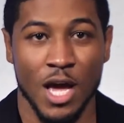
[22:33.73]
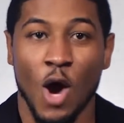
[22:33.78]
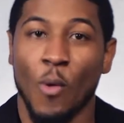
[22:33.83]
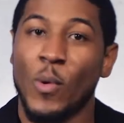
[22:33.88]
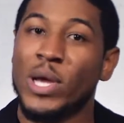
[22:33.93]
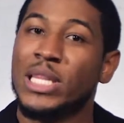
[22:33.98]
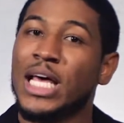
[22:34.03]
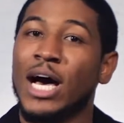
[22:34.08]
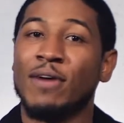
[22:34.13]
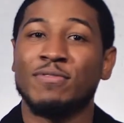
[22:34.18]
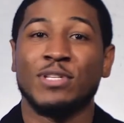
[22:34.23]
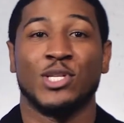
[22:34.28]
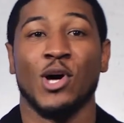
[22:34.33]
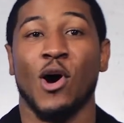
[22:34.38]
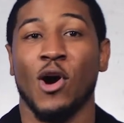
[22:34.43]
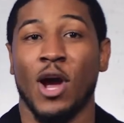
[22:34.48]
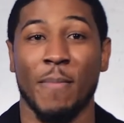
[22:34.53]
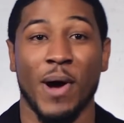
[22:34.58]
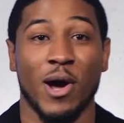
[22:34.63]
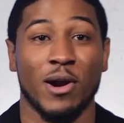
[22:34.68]
We love to
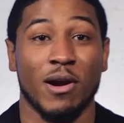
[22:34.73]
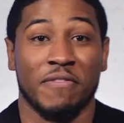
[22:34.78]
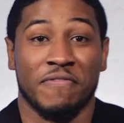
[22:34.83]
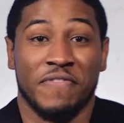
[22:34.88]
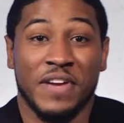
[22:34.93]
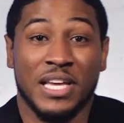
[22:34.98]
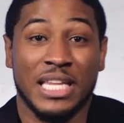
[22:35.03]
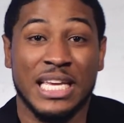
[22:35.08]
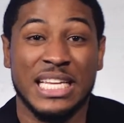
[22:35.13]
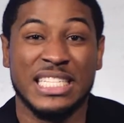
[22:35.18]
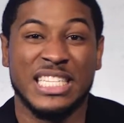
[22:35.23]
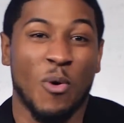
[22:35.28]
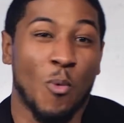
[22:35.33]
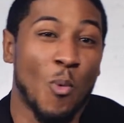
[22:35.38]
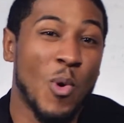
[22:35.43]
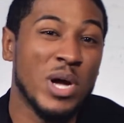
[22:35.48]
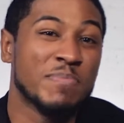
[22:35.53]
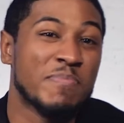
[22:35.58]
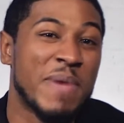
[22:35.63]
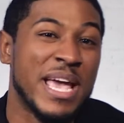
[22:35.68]
talk about our feelings and
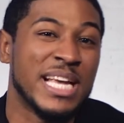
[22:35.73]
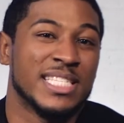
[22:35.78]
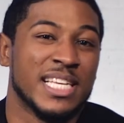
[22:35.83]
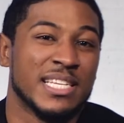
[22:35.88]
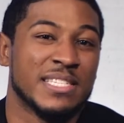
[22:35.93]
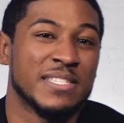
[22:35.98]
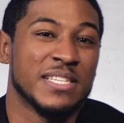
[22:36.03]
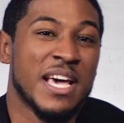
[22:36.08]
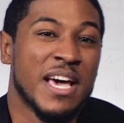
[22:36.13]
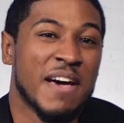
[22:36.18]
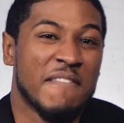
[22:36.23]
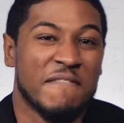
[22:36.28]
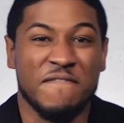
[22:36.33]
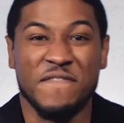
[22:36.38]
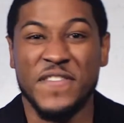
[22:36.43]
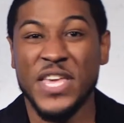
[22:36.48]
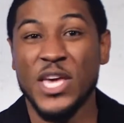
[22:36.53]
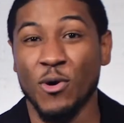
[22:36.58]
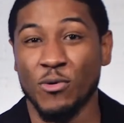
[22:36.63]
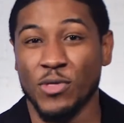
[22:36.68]
what makes us
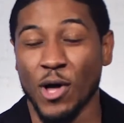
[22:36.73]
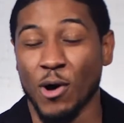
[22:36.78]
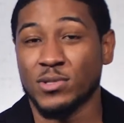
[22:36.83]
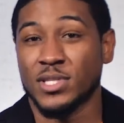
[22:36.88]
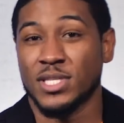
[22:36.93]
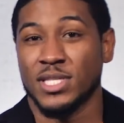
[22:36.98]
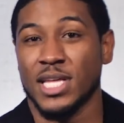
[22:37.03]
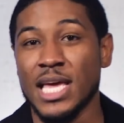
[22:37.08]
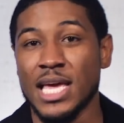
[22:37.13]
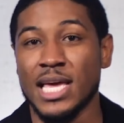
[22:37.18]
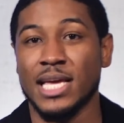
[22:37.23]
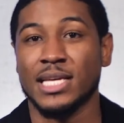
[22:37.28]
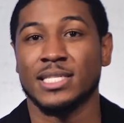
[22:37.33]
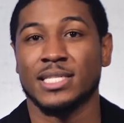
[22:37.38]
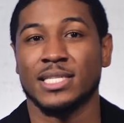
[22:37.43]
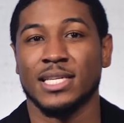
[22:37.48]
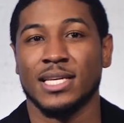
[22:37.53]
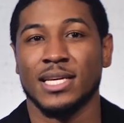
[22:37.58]
feel those things.